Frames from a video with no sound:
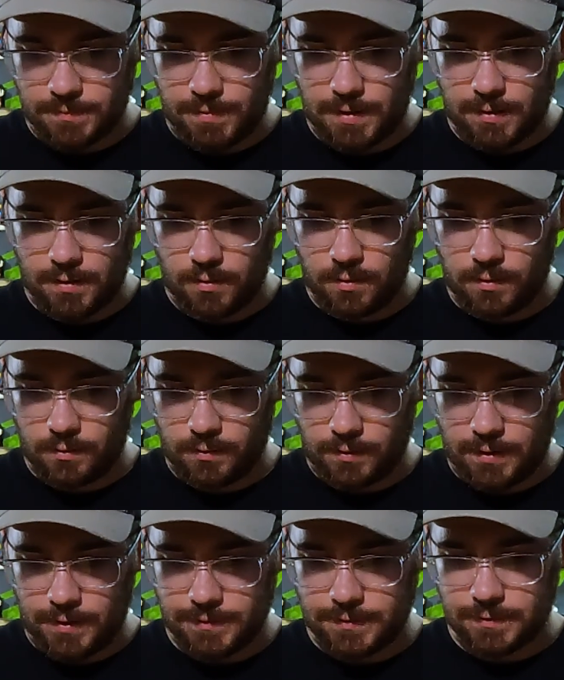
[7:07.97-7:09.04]
P.E.K.K.A
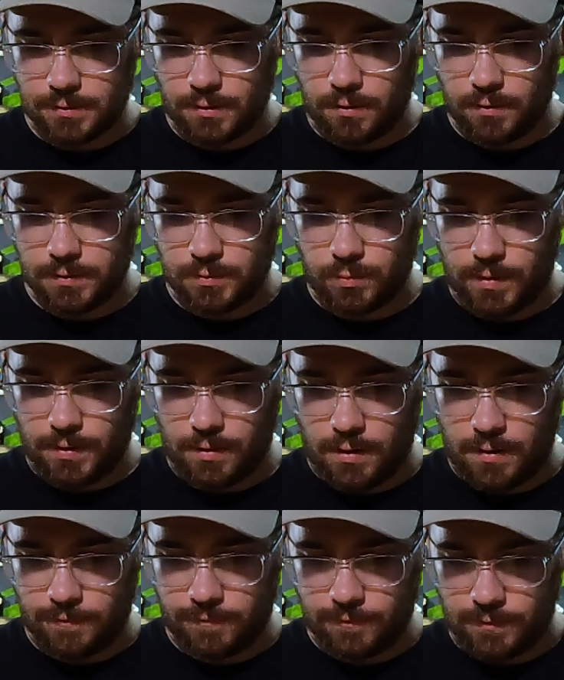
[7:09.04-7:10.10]
has his curse wear
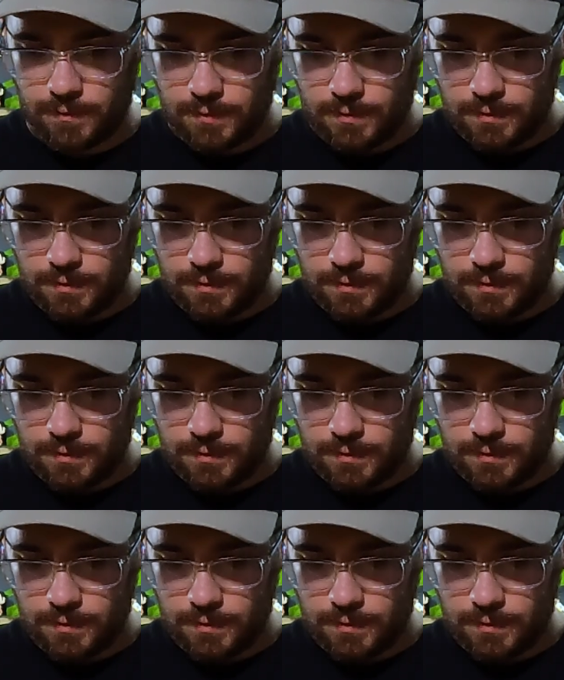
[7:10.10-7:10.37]
off.